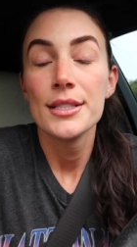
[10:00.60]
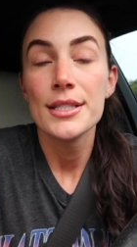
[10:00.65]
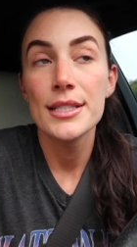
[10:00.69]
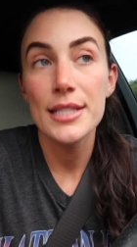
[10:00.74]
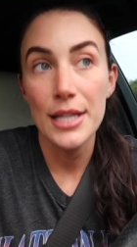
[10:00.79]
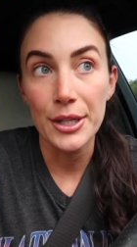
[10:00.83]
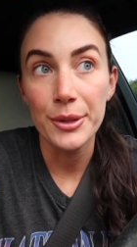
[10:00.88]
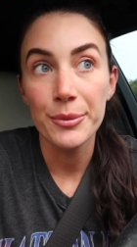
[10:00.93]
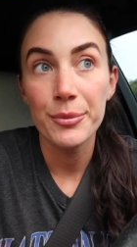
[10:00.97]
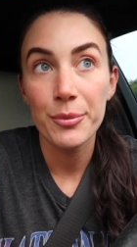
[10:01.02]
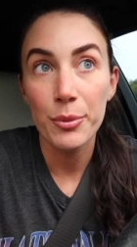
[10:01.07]

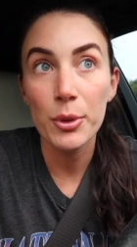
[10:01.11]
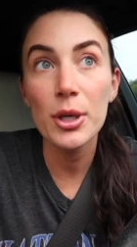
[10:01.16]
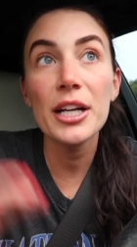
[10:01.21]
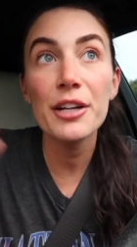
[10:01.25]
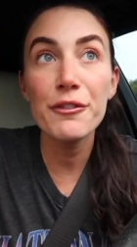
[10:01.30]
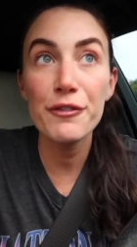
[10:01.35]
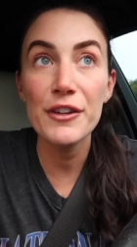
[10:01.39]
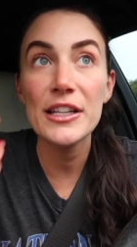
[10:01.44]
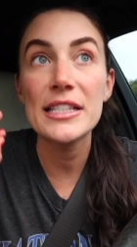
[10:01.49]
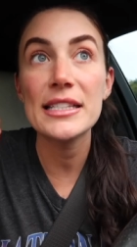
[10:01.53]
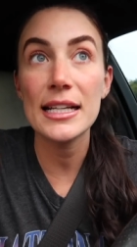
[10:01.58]
So we're gonna
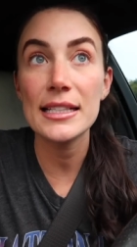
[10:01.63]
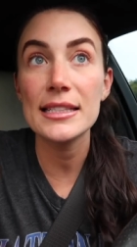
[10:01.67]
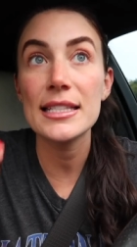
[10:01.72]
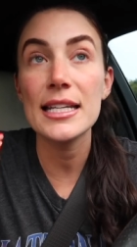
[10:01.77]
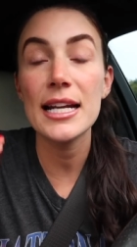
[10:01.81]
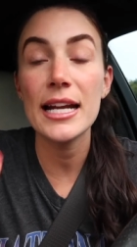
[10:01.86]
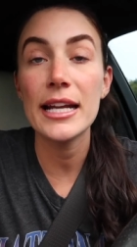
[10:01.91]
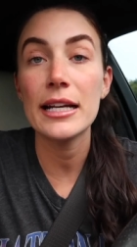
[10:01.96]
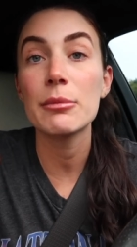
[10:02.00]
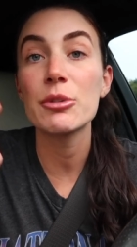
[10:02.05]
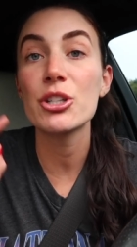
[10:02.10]
fix that
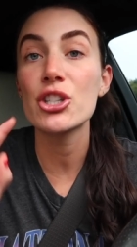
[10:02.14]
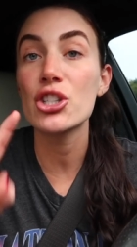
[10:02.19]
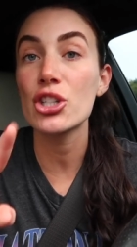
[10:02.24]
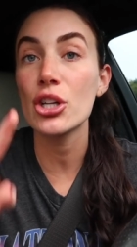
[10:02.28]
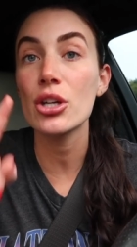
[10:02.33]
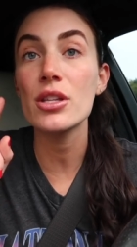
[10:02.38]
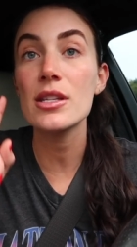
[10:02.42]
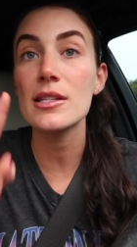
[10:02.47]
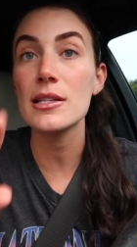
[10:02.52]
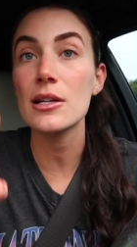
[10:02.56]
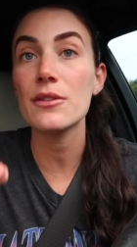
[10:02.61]
today and I'm gonna show
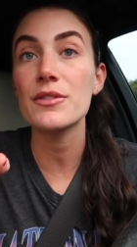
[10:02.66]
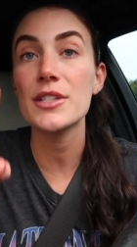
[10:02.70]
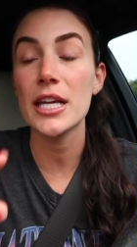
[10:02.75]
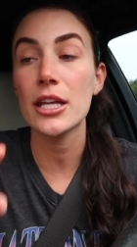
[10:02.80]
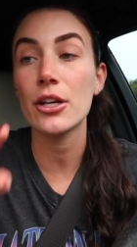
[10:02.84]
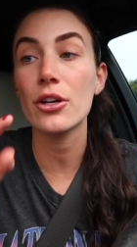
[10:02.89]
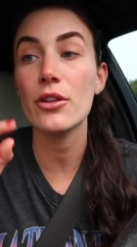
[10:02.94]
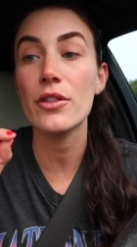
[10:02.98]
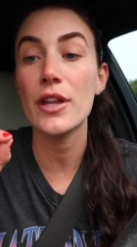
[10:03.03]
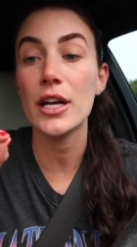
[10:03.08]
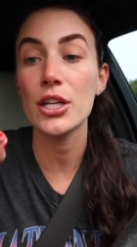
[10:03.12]
you the self
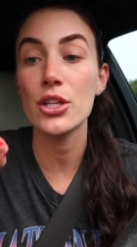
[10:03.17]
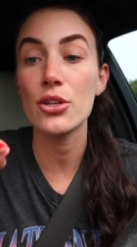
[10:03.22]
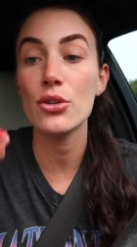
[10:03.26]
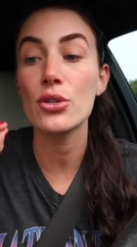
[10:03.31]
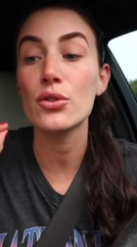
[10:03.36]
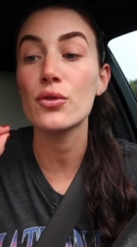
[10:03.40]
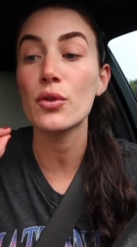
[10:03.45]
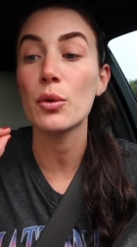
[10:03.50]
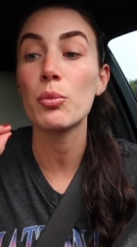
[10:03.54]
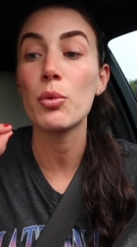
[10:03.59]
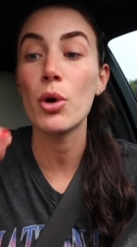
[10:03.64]
tanner that I
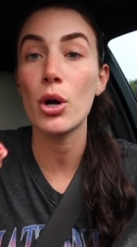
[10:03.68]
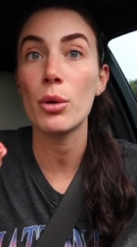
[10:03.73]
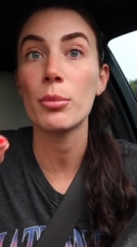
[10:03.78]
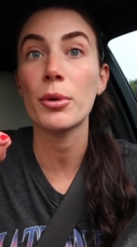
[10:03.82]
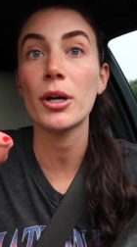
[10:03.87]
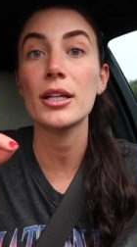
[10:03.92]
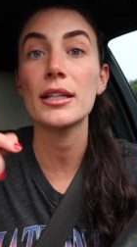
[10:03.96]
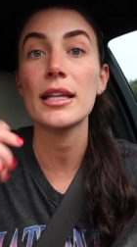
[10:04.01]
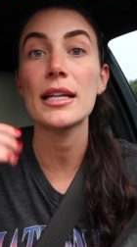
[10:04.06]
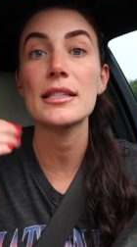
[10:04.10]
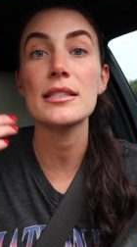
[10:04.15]
use from
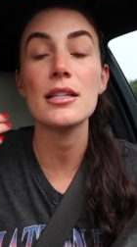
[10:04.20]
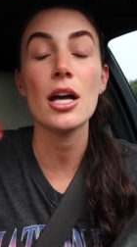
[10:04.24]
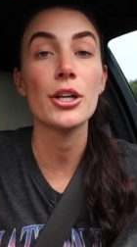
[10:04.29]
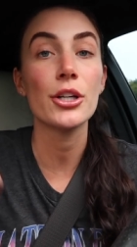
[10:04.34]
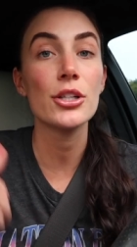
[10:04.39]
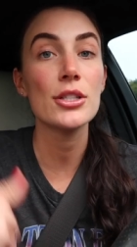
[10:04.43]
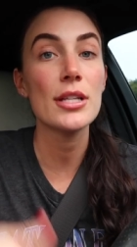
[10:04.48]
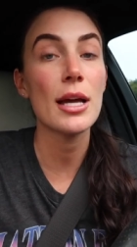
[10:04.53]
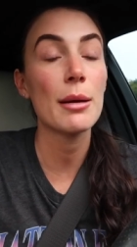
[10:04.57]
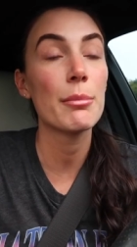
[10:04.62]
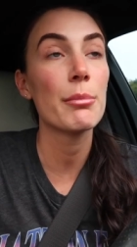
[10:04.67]
Walmart that's
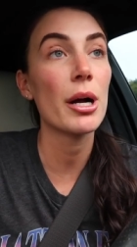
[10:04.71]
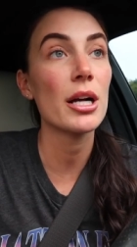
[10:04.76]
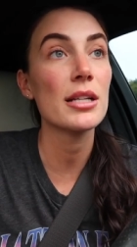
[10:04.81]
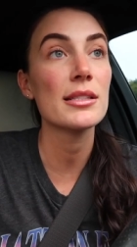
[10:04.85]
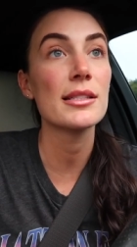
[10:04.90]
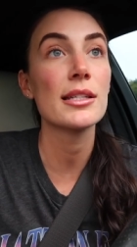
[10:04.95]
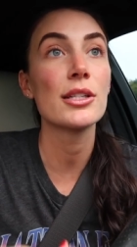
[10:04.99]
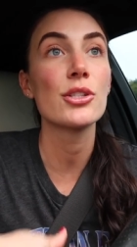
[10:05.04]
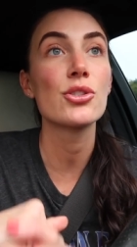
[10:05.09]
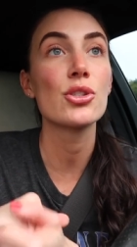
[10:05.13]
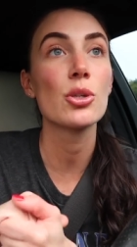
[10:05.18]
under 10
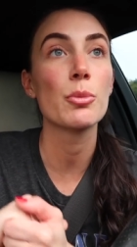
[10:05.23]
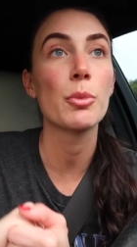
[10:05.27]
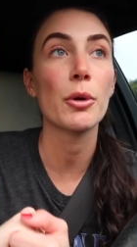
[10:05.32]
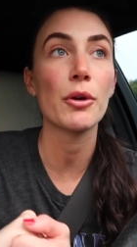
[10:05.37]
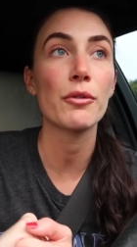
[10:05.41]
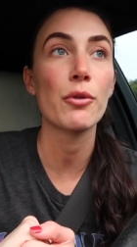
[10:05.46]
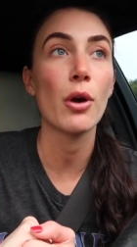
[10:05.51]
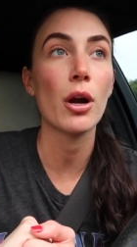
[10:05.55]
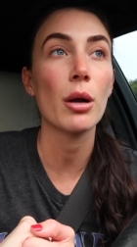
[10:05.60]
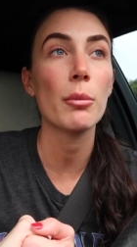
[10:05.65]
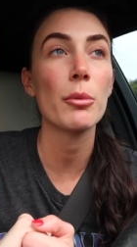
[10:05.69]
bucks and is super
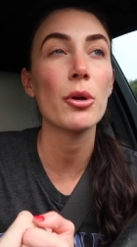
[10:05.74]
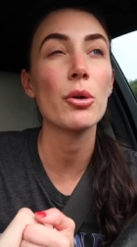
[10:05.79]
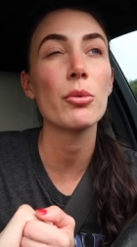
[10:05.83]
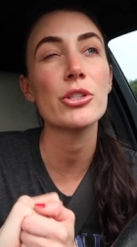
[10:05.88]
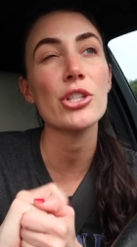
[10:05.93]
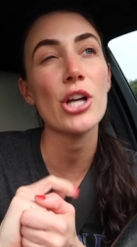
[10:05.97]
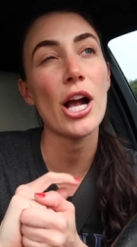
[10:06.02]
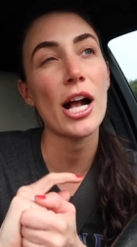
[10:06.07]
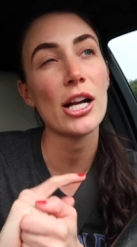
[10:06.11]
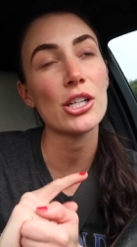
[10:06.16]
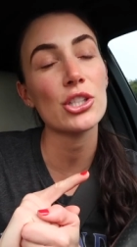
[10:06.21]
affordable,
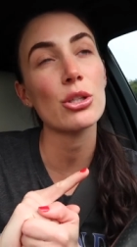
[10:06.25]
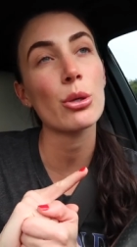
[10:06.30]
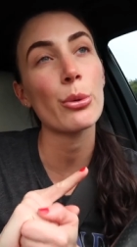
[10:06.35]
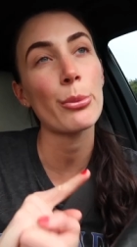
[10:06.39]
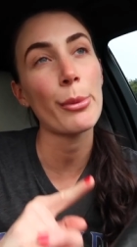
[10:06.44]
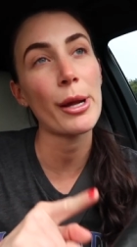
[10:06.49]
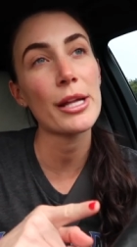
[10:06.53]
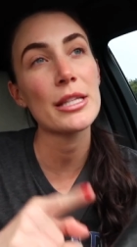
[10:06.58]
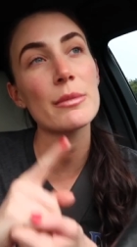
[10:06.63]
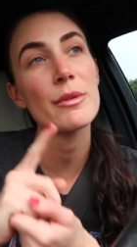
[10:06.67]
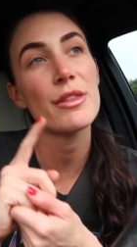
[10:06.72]
which actually
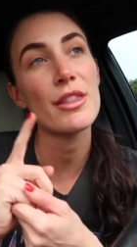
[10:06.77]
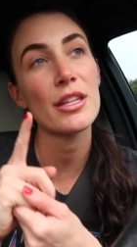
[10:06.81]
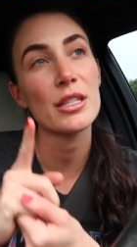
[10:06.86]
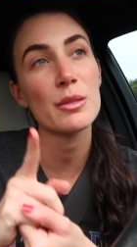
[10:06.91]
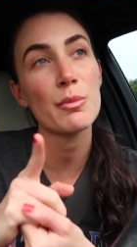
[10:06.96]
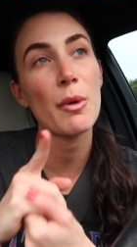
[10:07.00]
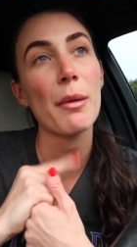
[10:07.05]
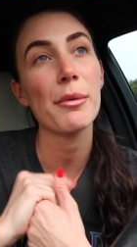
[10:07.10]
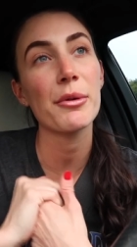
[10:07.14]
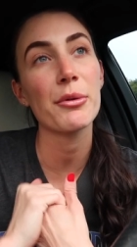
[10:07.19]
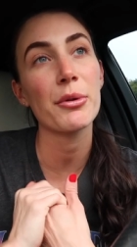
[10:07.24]
reminds me that's
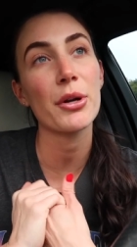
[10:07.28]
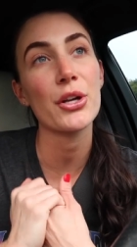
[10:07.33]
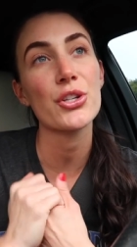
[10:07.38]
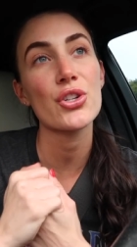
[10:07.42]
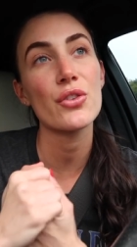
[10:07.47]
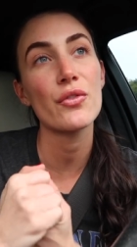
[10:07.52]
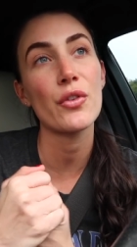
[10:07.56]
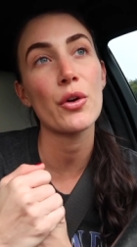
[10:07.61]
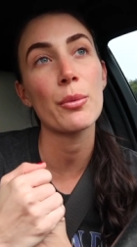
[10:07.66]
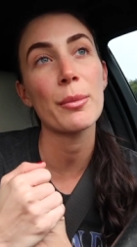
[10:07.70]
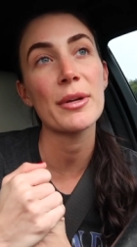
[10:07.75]
probably what I
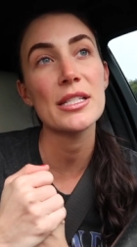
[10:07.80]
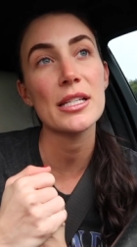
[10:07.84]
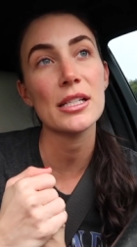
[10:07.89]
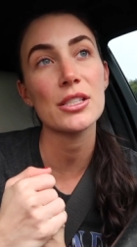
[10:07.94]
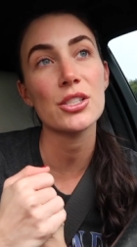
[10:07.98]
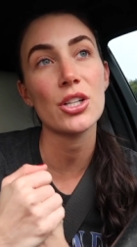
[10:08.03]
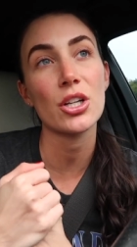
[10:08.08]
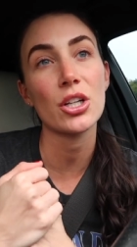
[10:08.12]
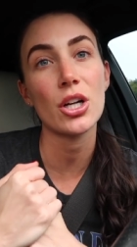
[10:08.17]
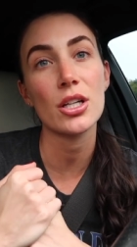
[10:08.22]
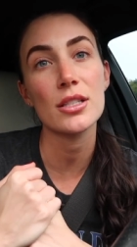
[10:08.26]
should film my
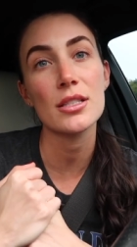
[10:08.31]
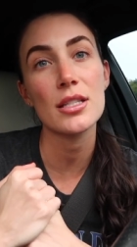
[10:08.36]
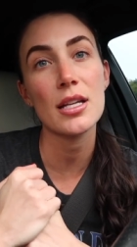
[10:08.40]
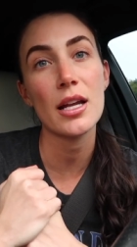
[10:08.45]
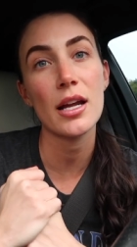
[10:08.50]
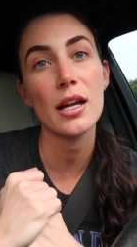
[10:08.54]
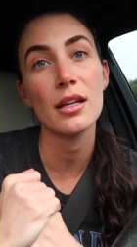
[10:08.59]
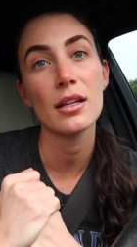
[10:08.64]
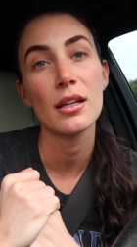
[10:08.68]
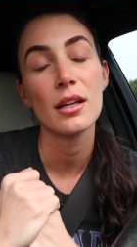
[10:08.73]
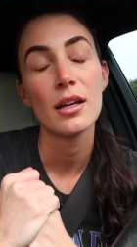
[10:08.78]
TikTok on
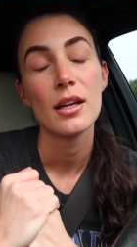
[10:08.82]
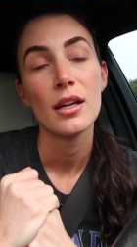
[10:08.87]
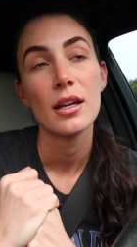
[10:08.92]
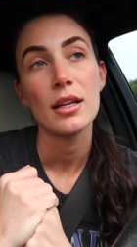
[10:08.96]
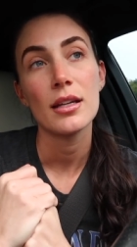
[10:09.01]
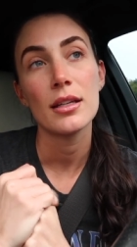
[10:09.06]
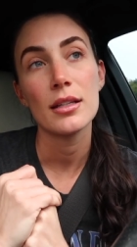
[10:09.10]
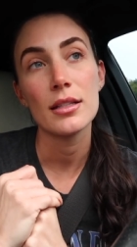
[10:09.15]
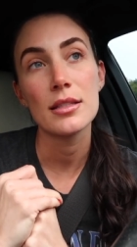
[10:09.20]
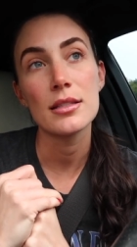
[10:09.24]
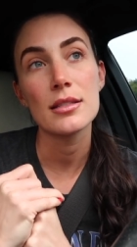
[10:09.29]
today
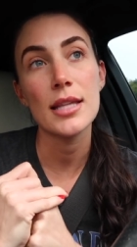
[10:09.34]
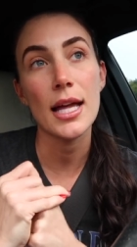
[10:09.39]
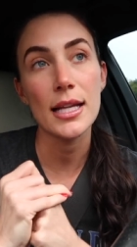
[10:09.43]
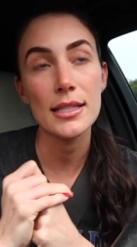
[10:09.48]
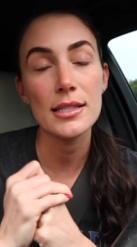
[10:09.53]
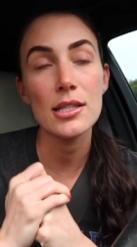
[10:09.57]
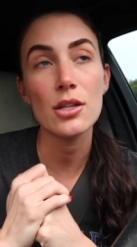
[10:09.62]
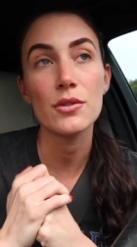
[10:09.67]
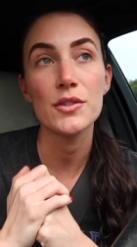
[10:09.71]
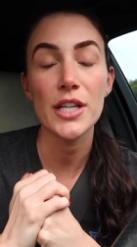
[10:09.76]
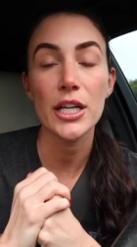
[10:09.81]
is that
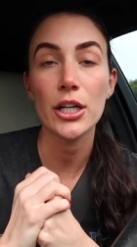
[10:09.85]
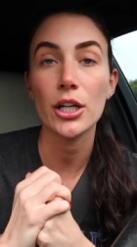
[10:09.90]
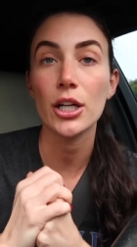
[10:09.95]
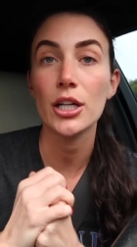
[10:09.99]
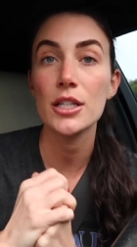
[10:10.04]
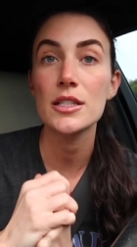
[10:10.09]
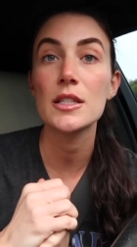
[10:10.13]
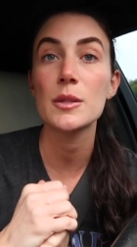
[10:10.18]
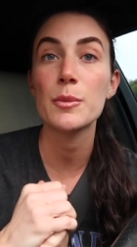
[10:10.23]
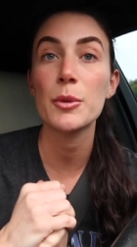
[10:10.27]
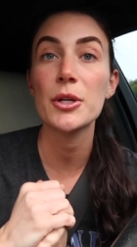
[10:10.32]
self tanner
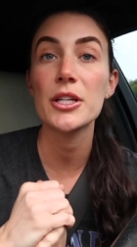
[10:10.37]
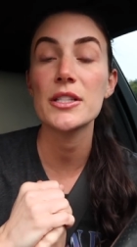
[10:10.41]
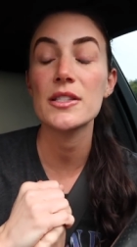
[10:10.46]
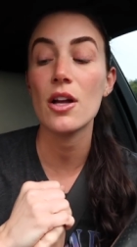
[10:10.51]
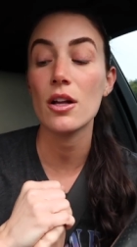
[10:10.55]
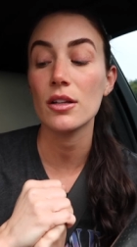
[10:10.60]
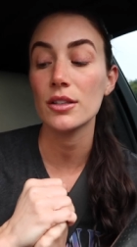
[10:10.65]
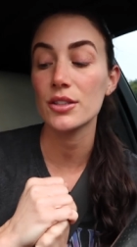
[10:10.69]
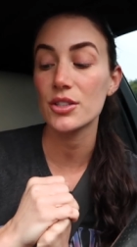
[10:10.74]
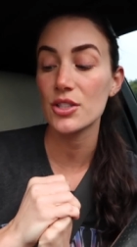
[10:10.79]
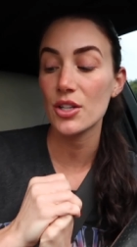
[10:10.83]
because it's pretty solid.